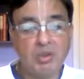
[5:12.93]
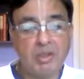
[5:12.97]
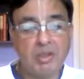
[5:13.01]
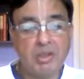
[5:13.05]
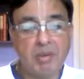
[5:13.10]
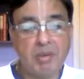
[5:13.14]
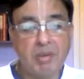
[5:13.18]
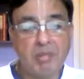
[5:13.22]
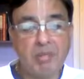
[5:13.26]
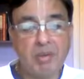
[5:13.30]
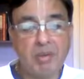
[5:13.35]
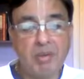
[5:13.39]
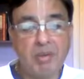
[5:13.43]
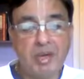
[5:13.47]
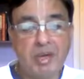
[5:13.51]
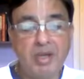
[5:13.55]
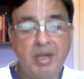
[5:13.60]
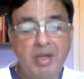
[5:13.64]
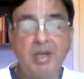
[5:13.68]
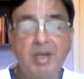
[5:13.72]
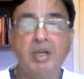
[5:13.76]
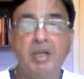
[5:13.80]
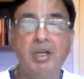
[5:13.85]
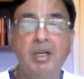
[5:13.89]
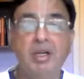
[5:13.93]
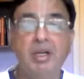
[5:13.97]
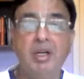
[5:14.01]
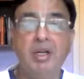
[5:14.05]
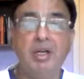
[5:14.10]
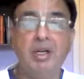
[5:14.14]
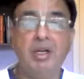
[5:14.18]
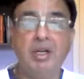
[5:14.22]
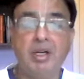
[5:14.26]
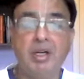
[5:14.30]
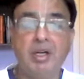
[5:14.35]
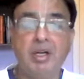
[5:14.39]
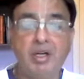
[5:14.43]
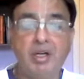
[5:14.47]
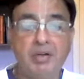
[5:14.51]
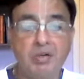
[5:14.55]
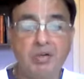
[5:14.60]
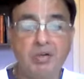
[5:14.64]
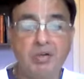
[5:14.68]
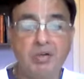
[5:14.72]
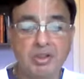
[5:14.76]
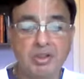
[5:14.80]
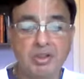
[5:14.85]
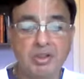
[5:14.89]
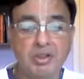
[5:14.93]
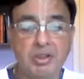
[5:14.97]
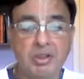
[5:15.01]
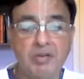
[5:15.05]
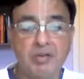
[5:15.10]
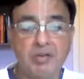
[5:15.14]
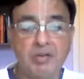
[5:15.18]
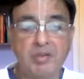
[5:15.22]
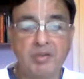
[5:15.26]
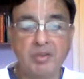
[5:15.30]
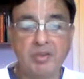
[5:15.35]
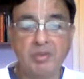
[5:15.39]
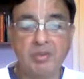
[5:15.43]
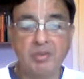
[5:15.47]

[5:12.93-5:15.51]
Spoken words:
simply by devotional service.